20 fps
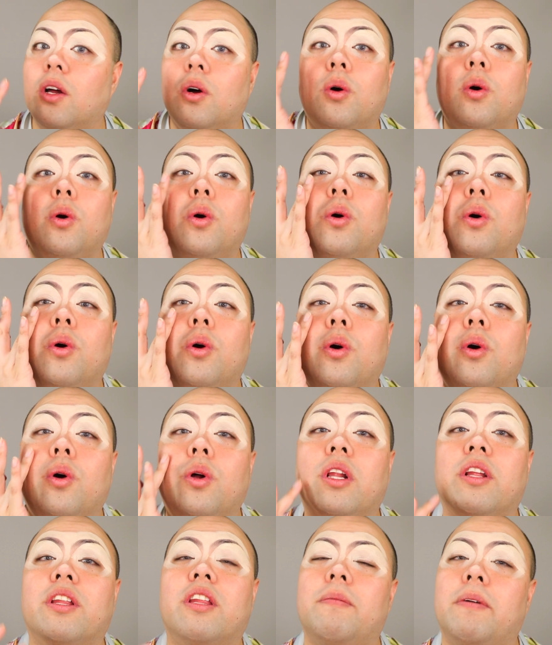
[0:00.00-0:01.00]

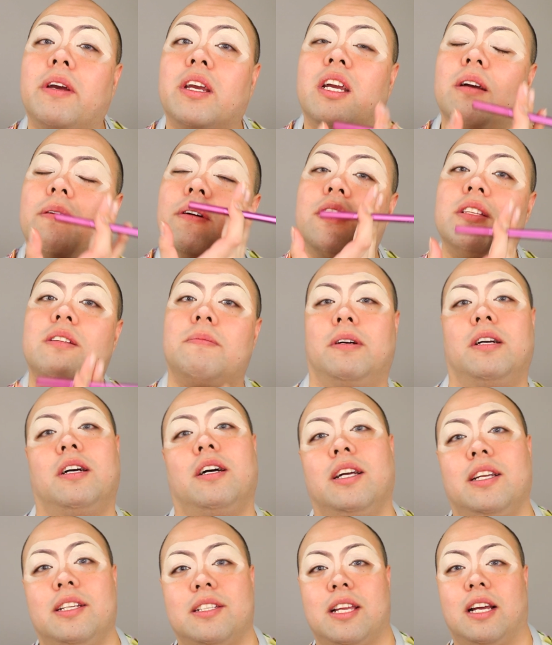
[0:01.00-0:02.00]
all of the makeup under my
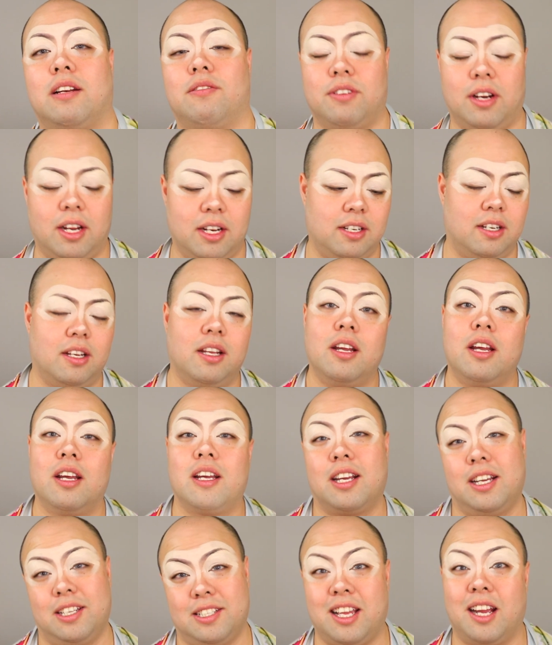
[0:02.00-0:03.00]
eyes had run
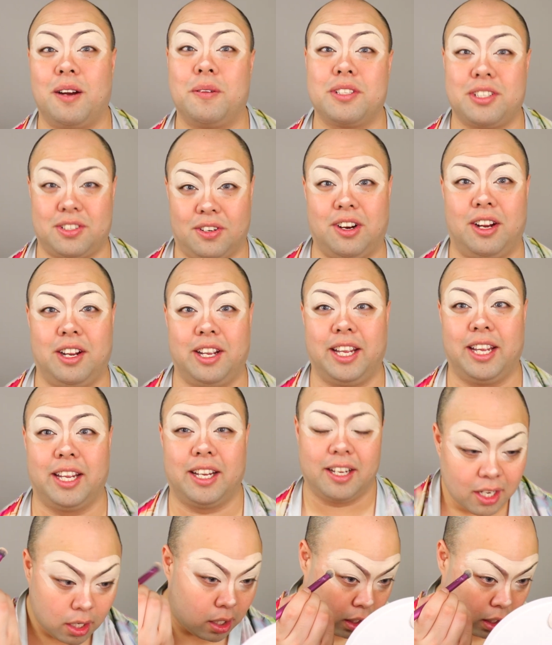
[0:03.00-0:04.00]
because I was crying.